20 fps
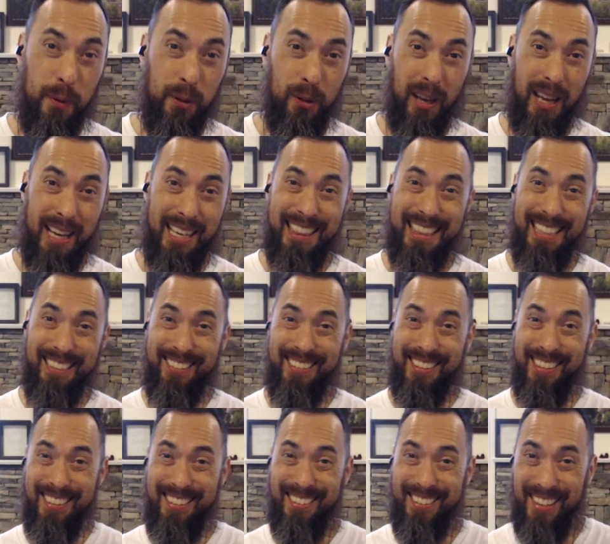I hope you like this
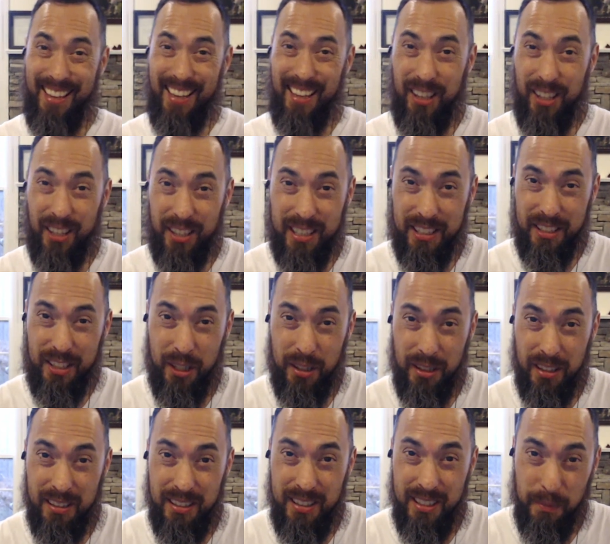inside look into
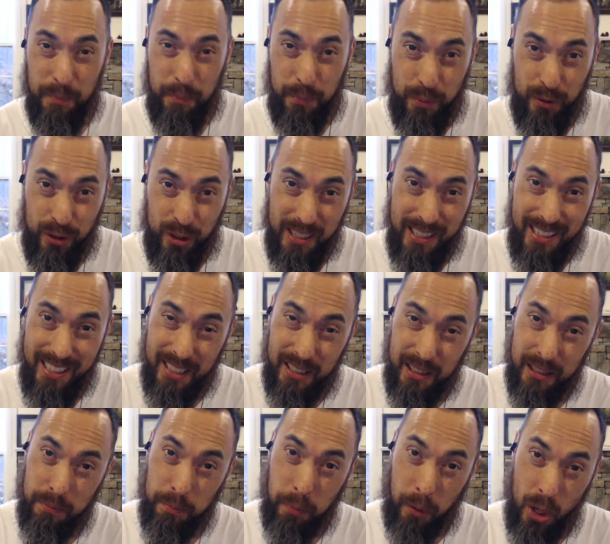the Debris
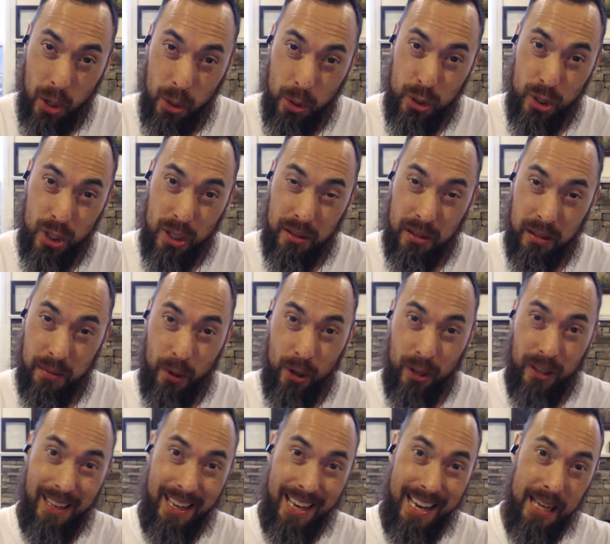Explosion
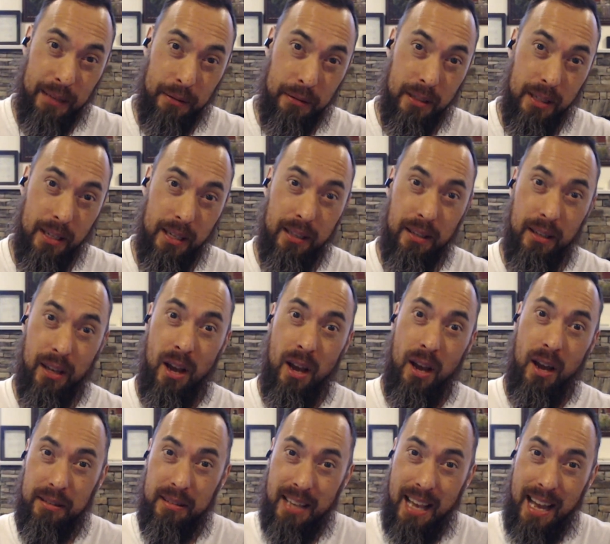Smart Asset.
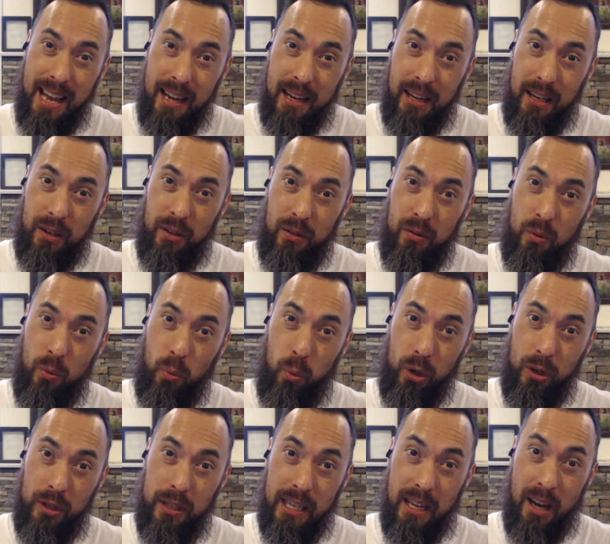It's not
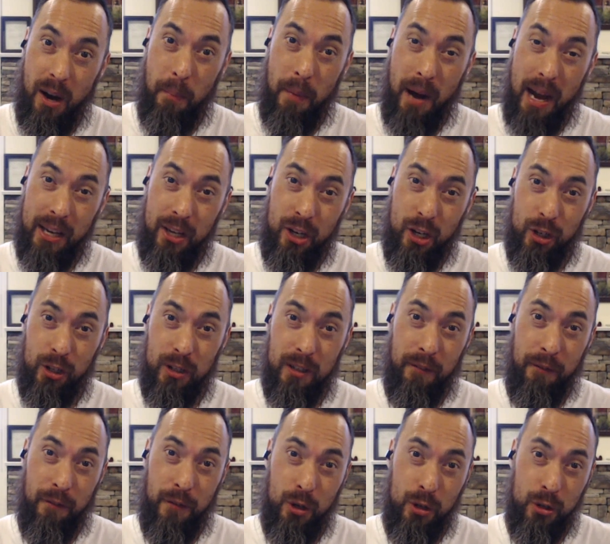working on my
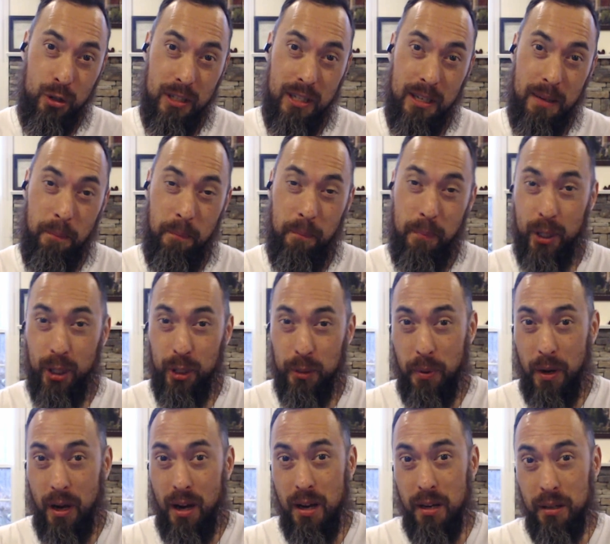current version in
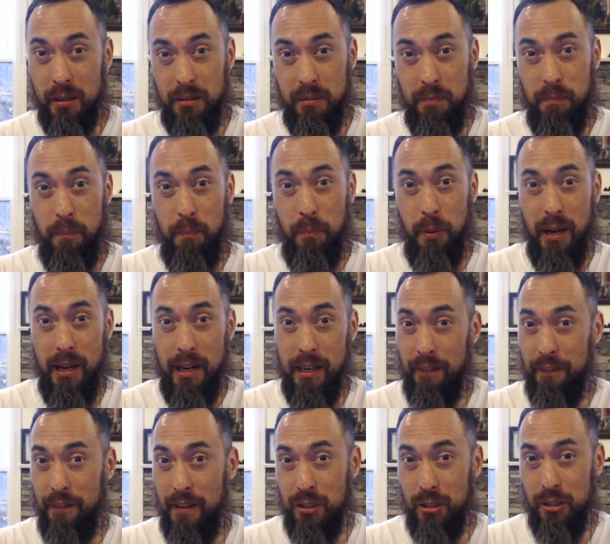Buildbox, but
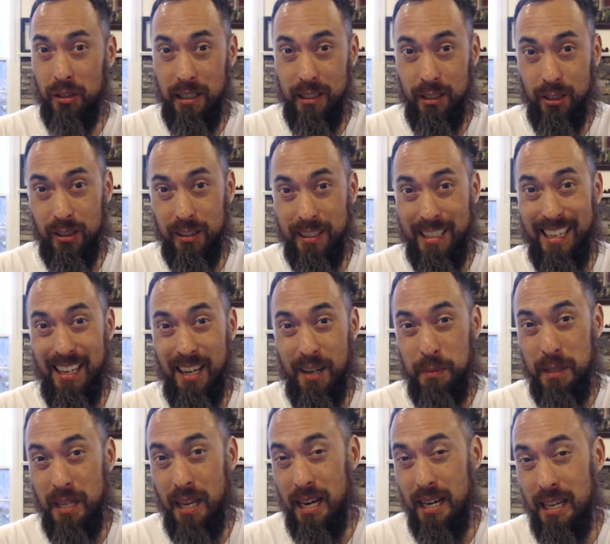eventually it'll get
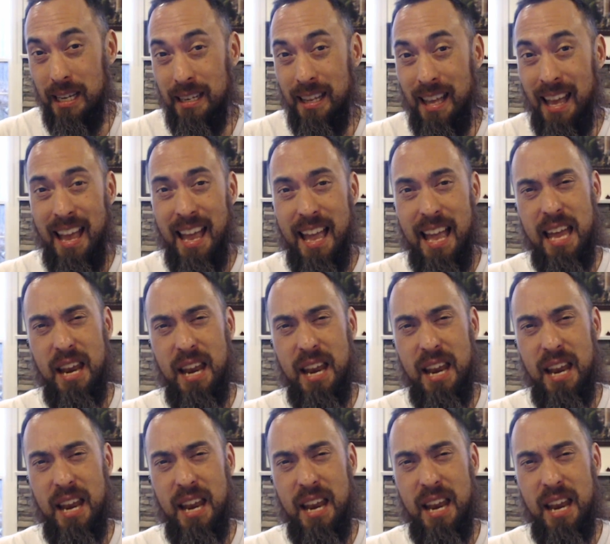updated.